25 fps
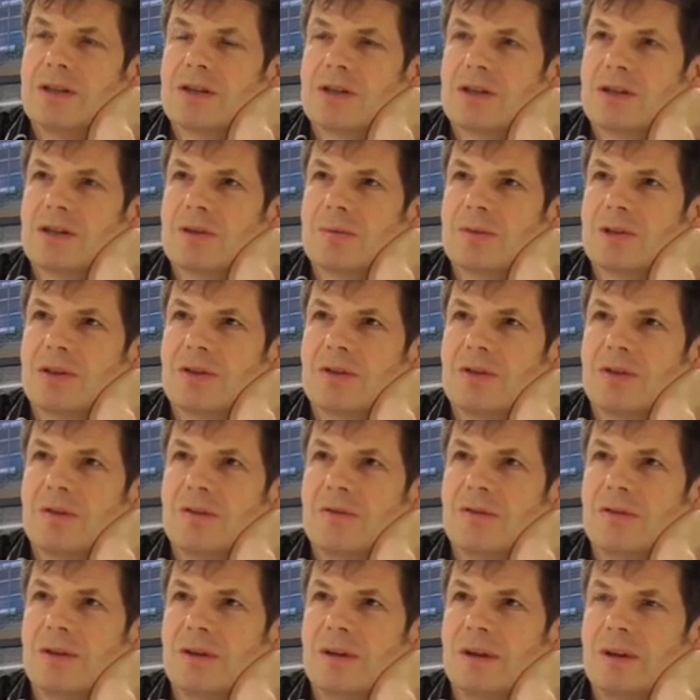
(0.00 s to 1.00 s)
and just to be sort
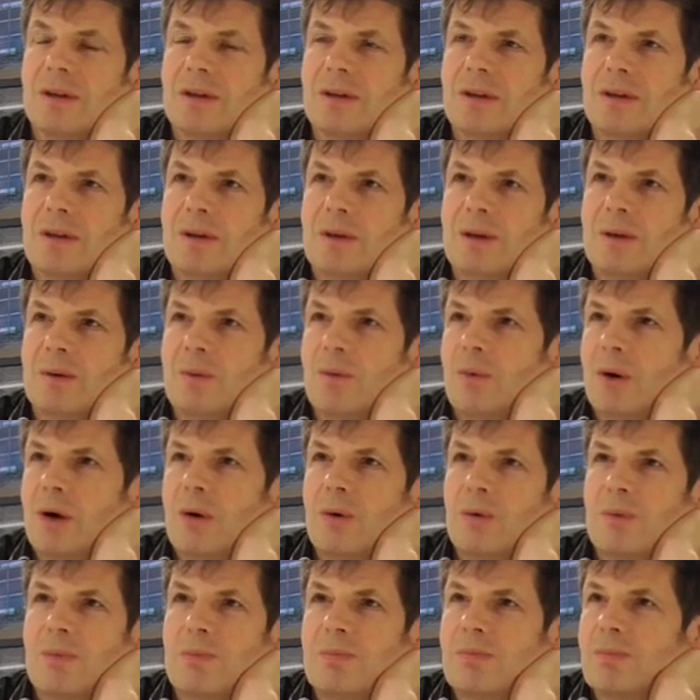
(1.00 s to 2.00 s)
of
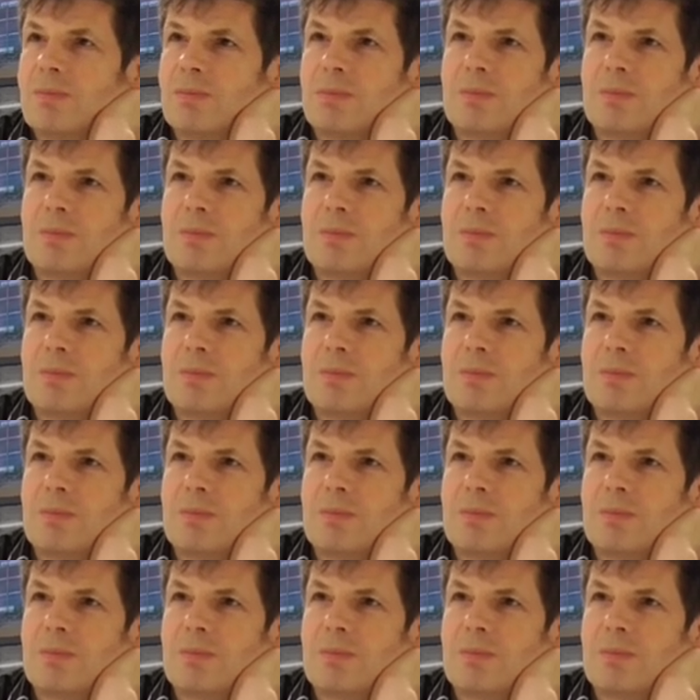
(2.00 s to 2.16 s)
well